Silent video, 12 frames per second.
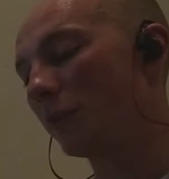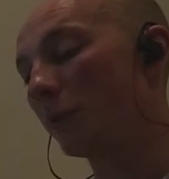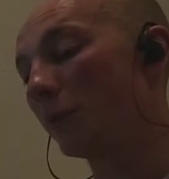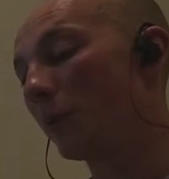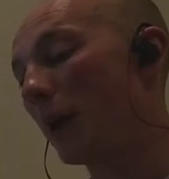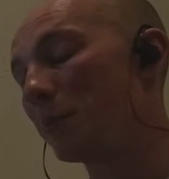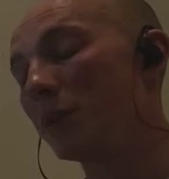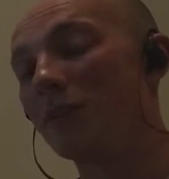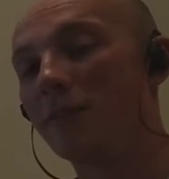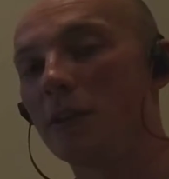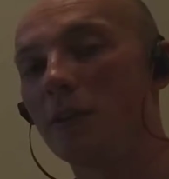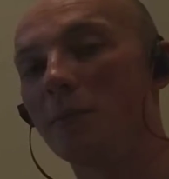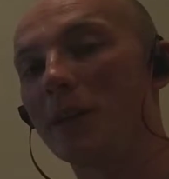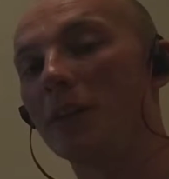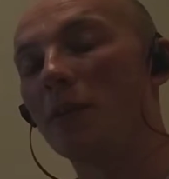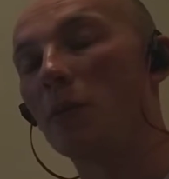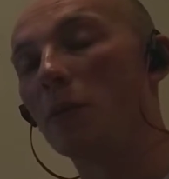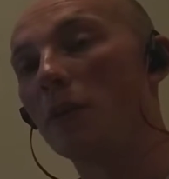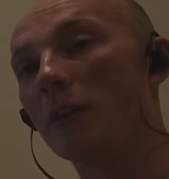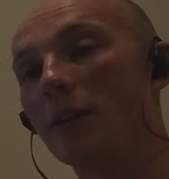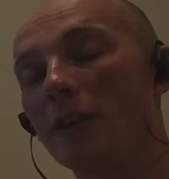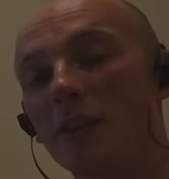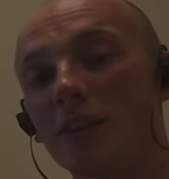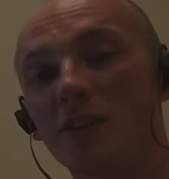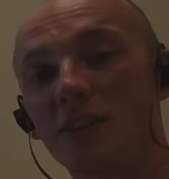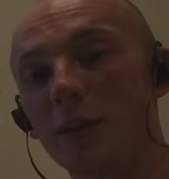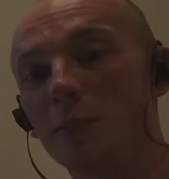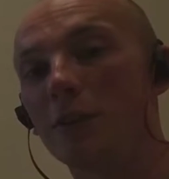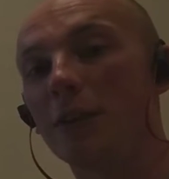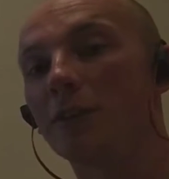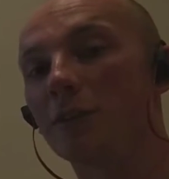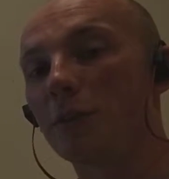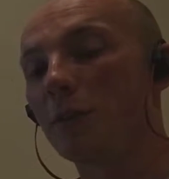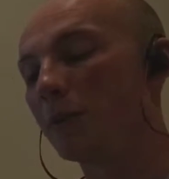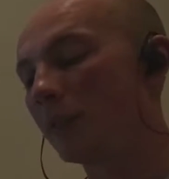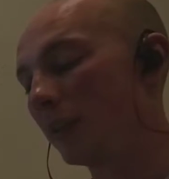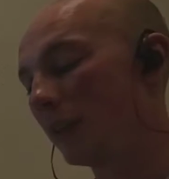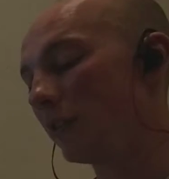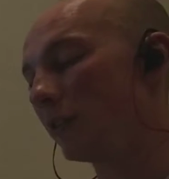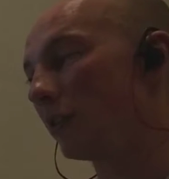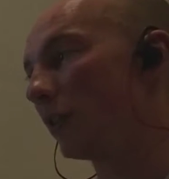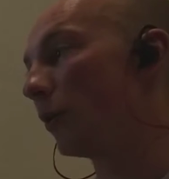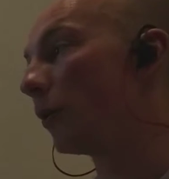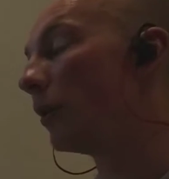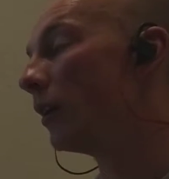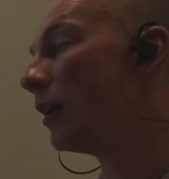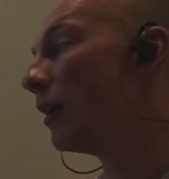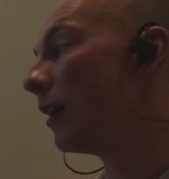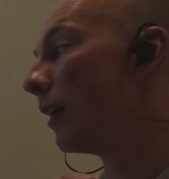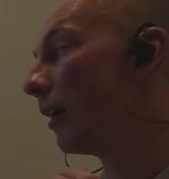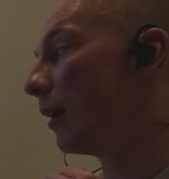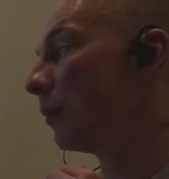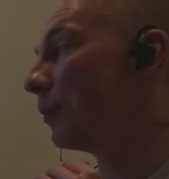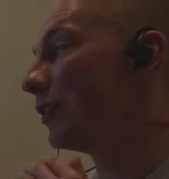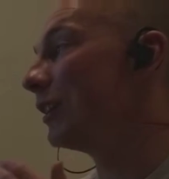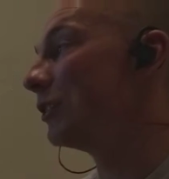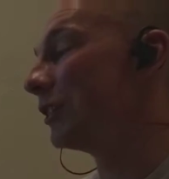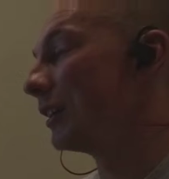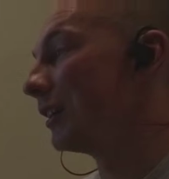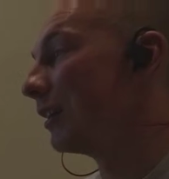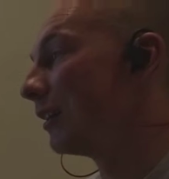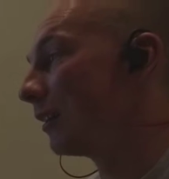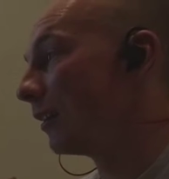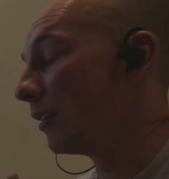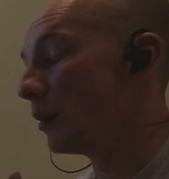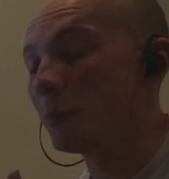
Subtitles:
through rapid development or stabilized growth, and so teaching the